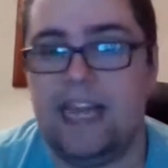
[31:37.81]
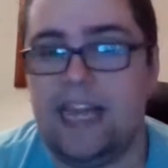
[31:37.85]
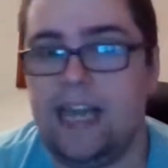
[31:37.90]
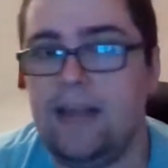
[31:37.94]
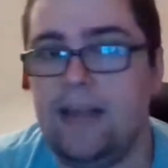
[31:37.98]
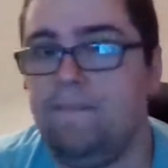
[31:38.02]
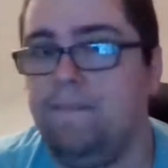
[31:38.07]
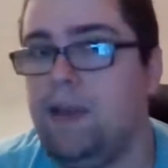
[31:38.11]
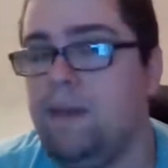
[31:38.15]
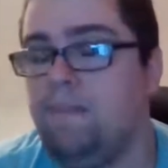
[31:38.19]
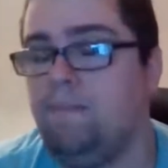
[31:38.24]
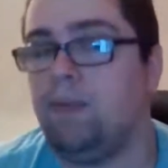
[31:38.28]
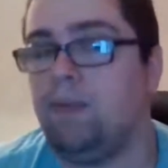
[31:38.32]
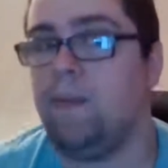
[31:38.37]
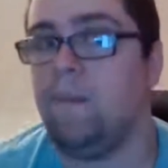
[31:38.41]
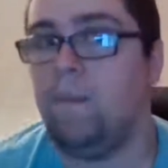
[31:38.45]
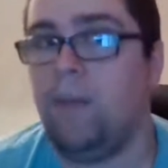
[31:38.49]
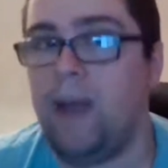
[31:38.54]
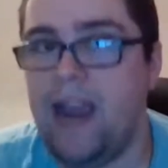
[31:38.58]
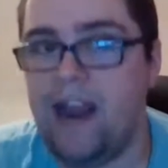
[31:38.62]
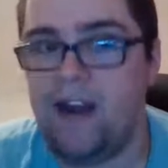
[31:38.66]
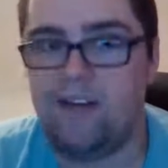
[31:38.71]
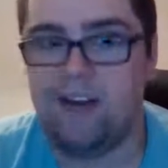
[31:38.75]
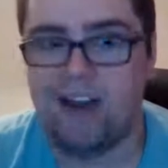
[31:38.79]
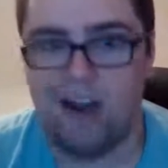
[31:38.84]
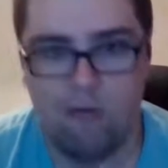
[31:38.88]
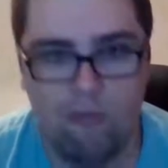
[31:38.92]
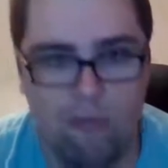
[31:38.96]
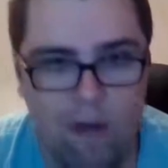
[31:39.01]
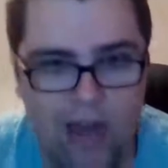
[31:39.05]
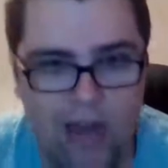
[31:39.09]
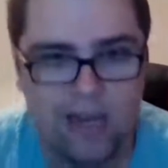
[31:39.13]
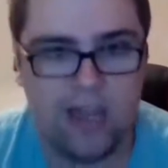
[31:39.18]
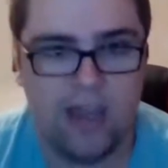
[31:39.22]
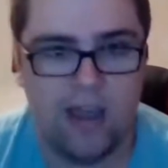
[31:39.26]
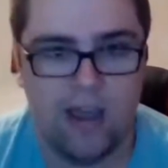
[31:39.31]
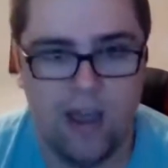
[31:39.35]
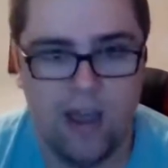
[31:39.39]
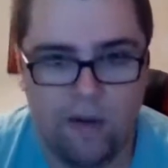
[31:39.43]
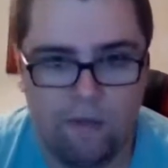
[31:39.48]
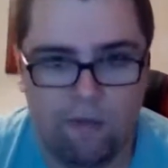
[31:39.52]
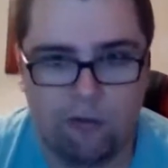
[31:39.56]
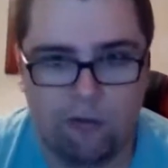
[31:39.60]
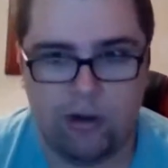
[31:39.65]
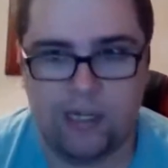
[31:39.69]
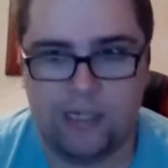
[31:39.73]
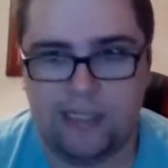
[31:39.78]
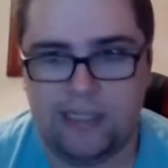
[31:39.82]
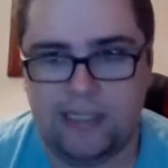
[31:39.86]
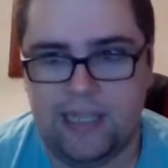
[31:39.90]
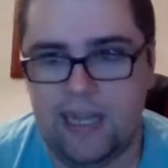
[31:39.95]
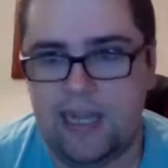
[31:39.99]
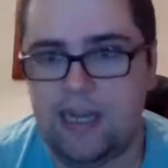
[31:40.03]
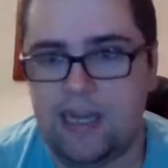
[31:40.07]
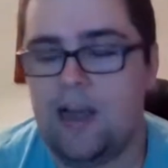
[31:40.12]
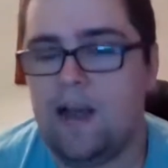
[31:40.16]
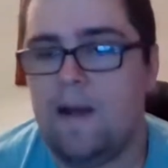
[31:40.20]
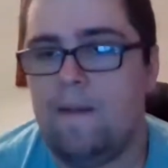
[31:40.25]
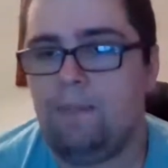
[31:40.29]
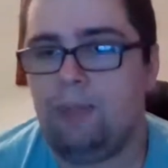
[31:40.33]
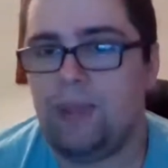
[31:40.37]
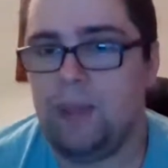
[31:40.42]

they can be prepared and ready for this thing